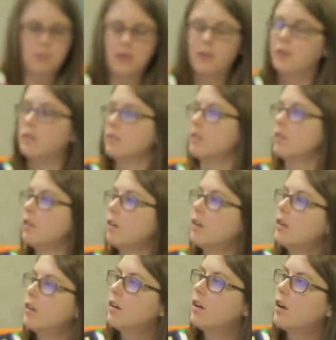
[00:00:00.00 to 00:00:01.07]
was my first
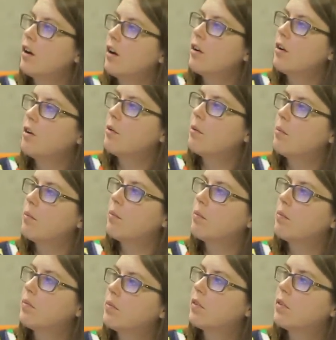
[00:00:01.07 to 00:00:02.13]
opportunity to see the
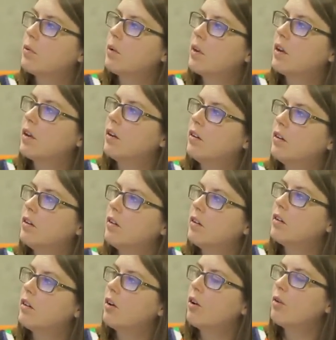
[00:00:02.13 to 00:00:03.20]
whole workflow,
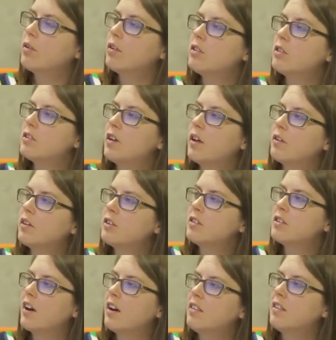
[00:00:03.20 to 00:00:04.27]
to see what it's like to
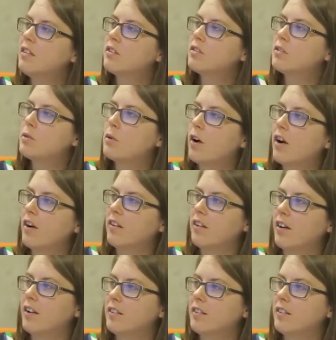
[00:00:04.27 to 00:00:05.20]
work as a developer.